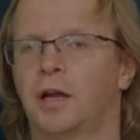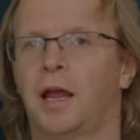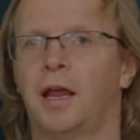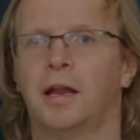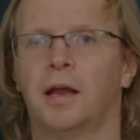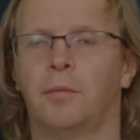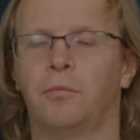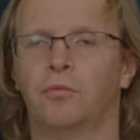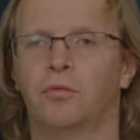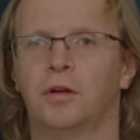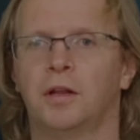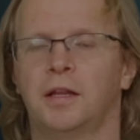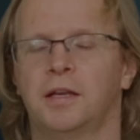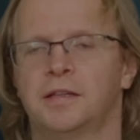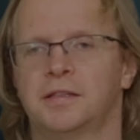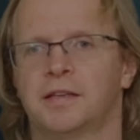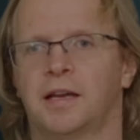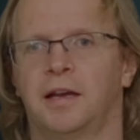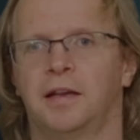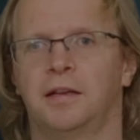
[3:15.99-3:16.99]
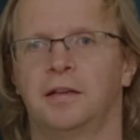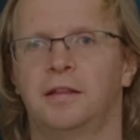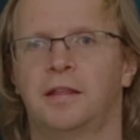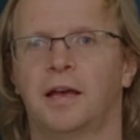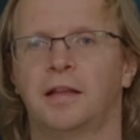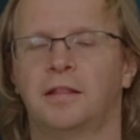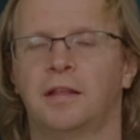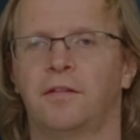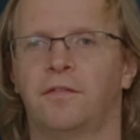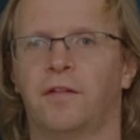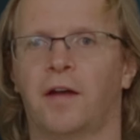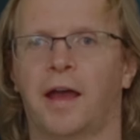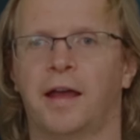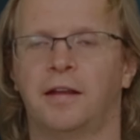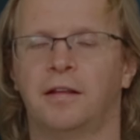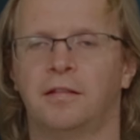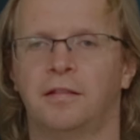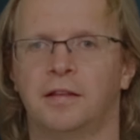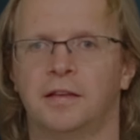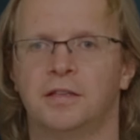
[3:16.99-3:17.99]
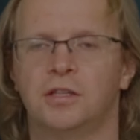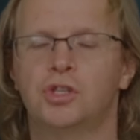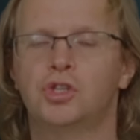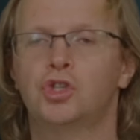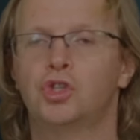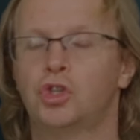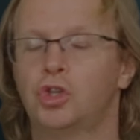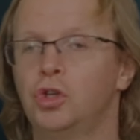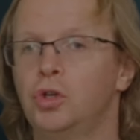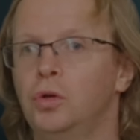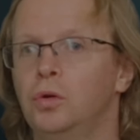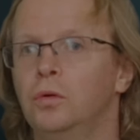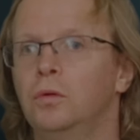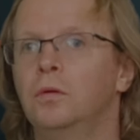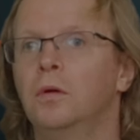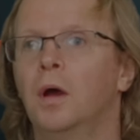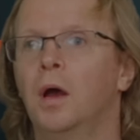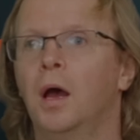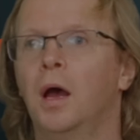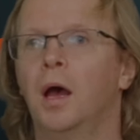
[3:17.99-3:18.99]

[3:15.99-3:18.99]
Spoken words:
and I'm really excited that they've added this to